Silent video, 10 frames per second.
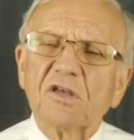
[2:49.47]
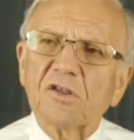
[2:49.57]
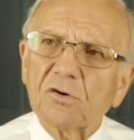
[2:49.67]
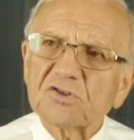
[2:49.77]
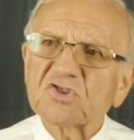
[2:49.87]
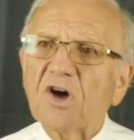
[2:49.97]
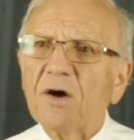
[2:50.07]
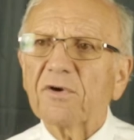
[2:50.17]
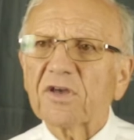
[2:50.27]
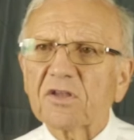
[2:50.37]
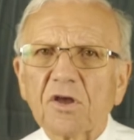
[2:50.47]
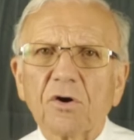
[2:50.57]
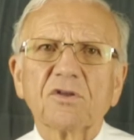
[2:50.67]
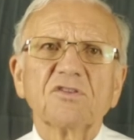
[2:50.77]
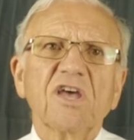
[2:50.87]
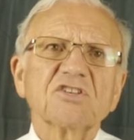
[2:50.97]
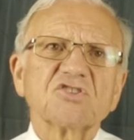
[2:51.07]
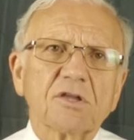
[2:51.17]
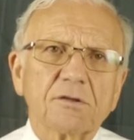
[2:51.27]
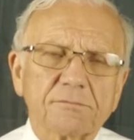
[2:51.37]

in our stomach and our intestine.